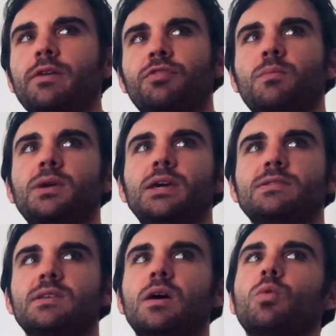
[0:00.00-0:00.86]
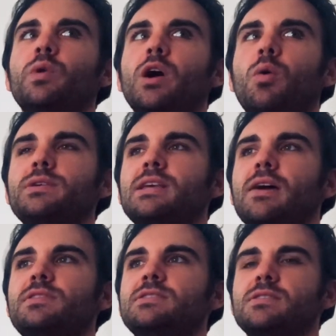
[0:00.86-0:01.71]
for me is that we always
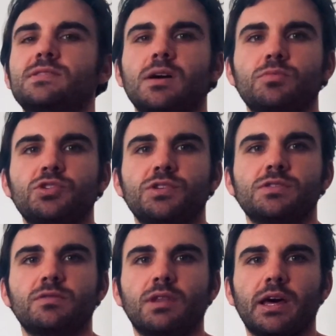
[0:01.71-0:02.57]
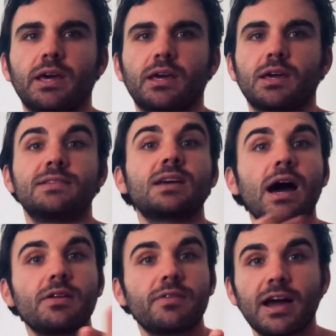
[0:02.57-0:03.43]
have these assumptions of like, it's
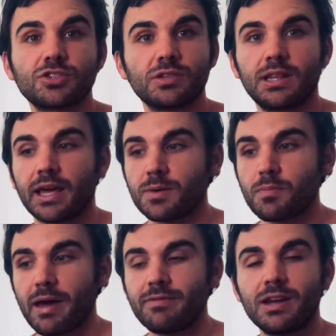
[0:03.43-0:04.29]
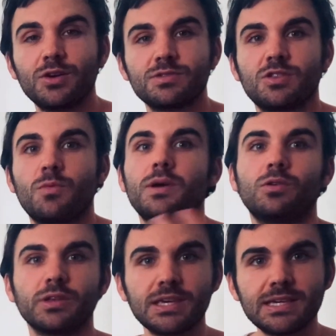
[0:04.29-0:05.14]
kind of actually like my videos in the
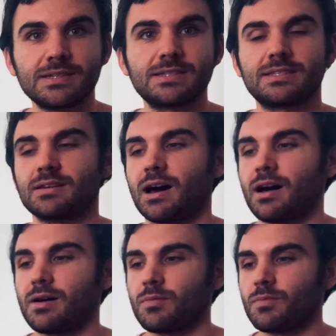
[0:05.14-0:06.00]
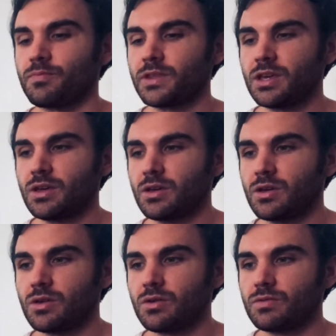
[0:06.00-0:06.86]
Middle East. Um,
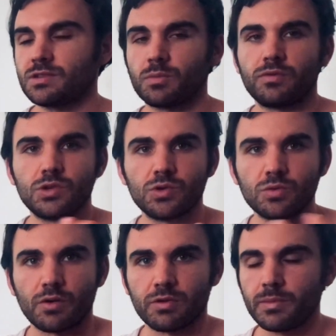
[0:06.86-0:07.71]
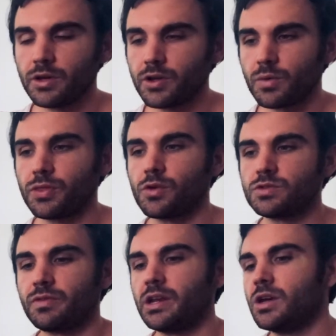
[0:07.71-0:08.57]
some of you are familiar with
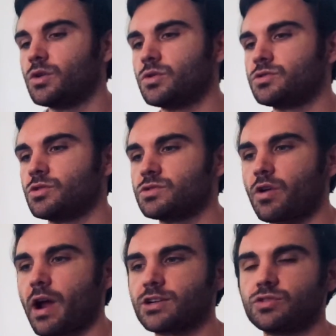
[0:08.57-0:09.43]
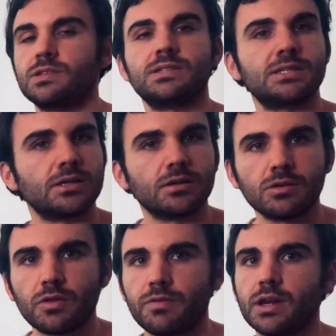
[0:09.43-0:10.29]
those videos. Those are actually still
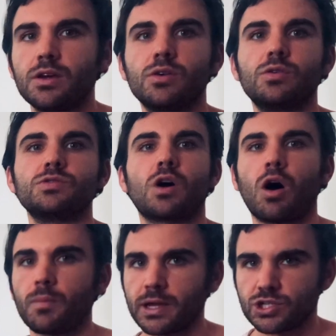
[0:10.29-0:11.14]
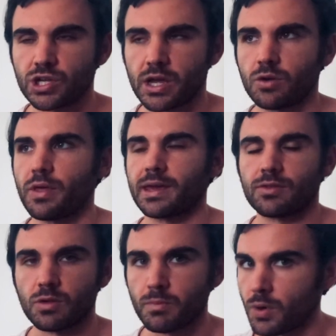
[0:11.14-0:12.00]
the videos on my channel that
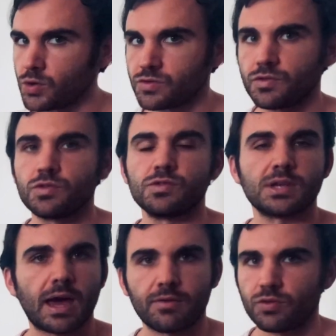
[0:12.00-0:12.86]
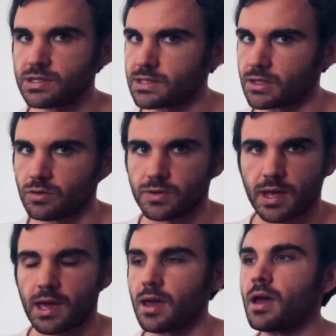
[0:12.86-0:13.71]
get the most views every single
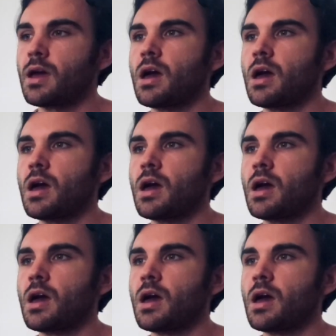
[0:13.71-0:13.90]
day.